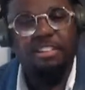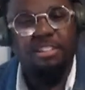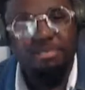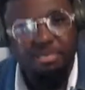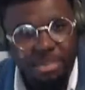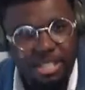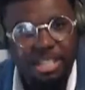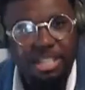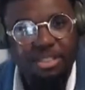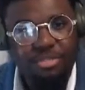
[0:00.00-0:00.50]

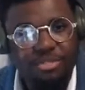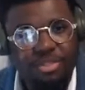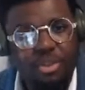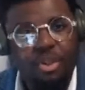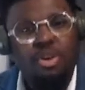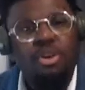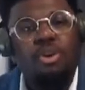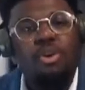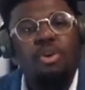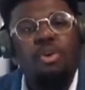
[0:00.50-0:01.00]
thief
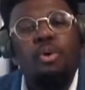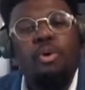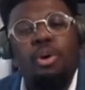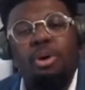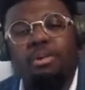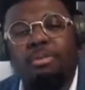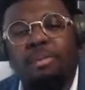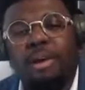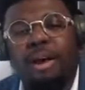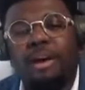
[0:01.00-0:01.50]
going
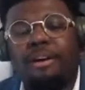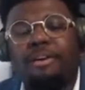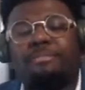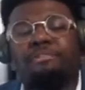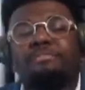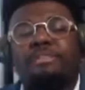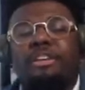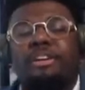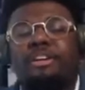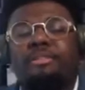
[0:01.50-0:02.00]
around,
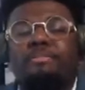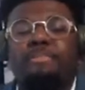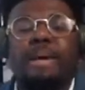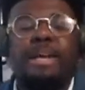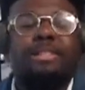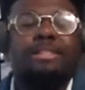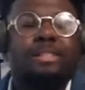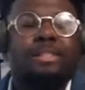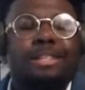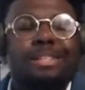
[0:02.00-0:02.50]
you know,
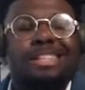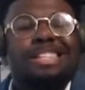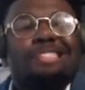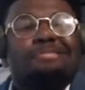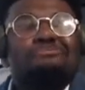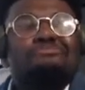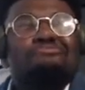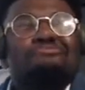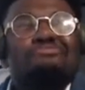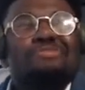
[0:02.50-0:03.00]
basically
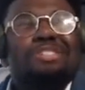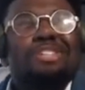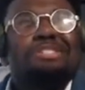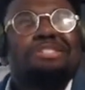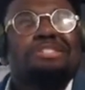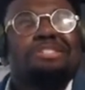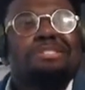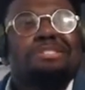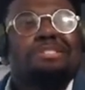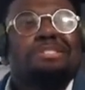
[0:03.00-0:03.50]

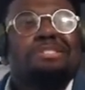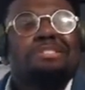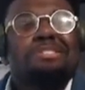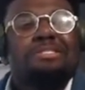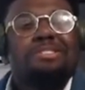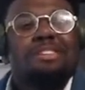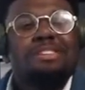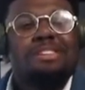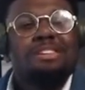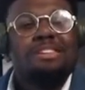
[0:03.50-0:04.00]

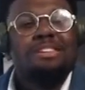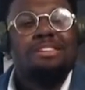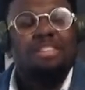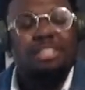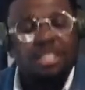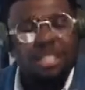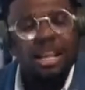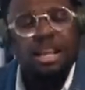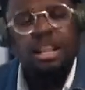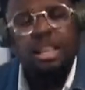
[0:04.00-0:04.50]

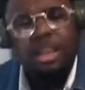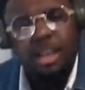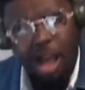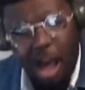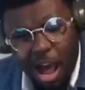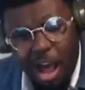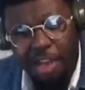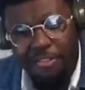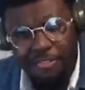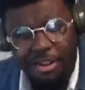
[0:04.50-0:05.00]
stealing
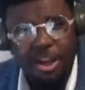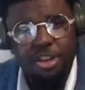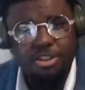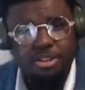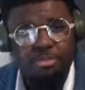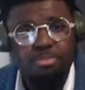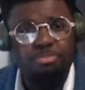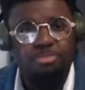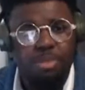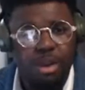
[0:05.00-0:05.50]
high value
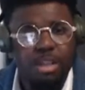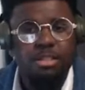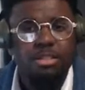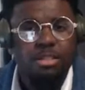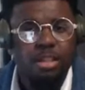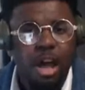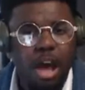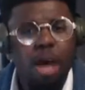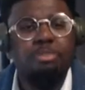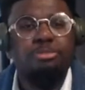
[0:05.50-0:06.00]
priced
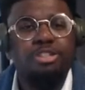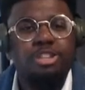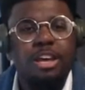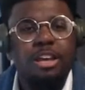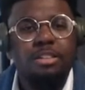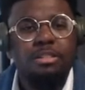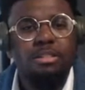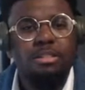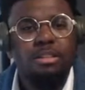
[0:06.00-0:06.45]
objects